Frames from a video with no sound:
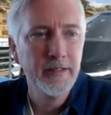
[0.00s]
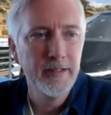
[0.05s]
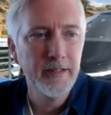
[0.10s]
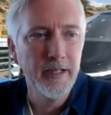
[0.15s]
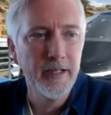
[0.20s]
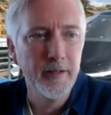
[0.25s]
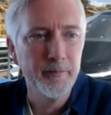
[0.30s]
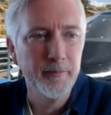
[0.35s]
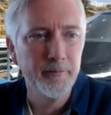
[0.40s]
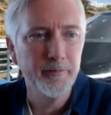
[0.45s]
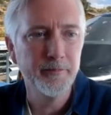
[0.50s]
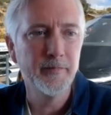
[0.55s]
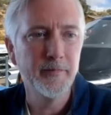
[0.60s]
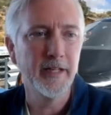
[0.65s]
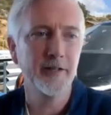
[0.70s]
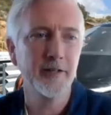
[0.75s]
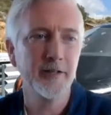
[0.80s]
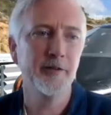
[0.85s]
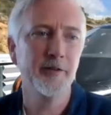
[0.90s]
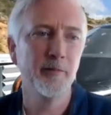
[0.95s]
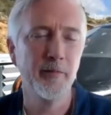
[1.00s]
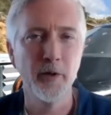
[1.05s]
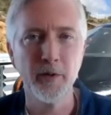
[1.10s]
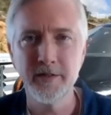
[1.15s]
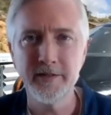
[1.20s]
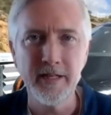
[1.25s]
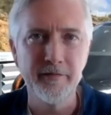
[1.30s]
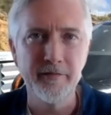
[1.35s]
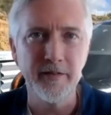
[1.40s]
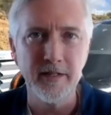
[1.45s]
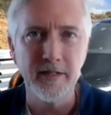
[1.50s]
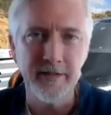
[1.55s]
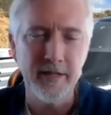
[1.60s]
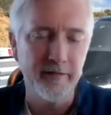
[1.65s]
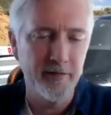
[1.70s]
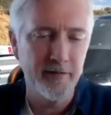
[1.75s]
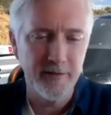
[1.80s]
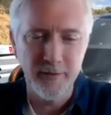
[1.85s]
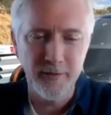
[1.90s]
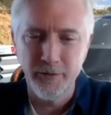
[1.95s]
Like on the Boeing
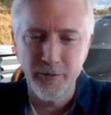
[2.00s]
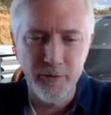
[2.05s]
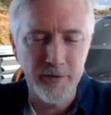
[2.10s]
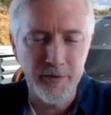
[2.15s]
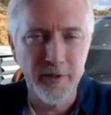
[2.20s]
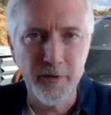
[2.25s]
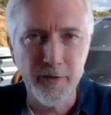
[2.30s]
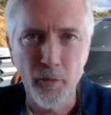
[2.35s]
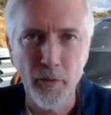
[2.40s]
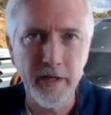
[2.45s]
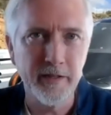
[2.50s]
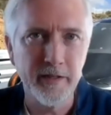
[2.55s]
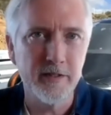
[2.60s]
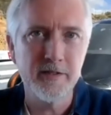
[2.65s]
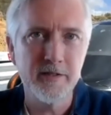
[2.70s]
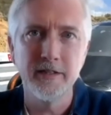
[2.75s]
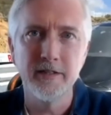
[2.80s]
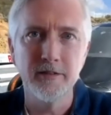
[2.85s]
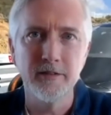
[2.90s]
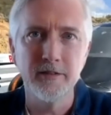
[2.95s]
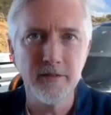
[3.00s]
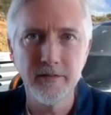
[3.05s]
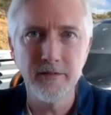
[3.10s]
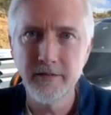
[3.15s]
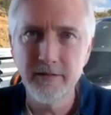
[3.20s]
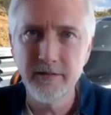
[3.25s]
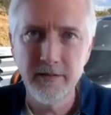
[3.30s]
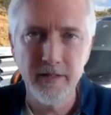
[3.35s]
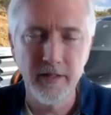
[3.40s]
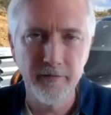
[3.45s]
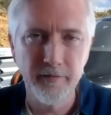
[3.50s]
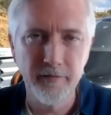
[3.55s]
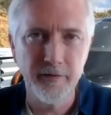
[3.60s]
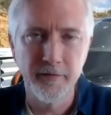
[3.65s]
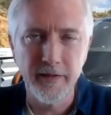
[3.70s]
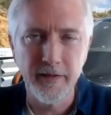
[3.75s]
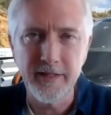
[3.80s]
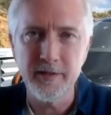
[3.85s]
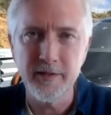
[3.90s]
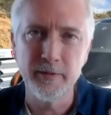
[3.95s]
787, it's still used on the wing nacelles for the
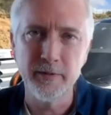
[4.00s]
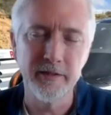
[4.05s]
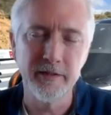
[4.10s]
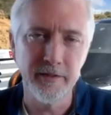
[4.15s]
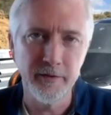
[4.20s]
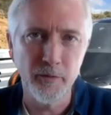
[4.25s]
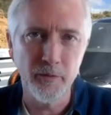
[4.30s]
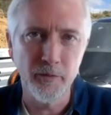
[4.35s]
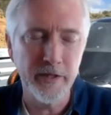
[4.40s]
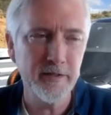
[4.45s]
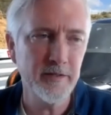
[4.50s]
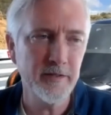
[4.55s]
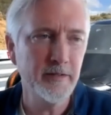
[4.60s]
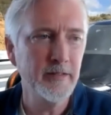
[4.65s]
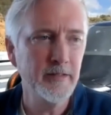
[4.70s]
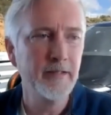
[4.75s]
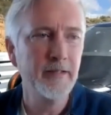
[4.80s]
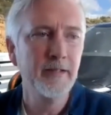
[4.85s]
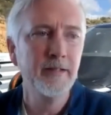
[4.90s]
flexibility of the wings.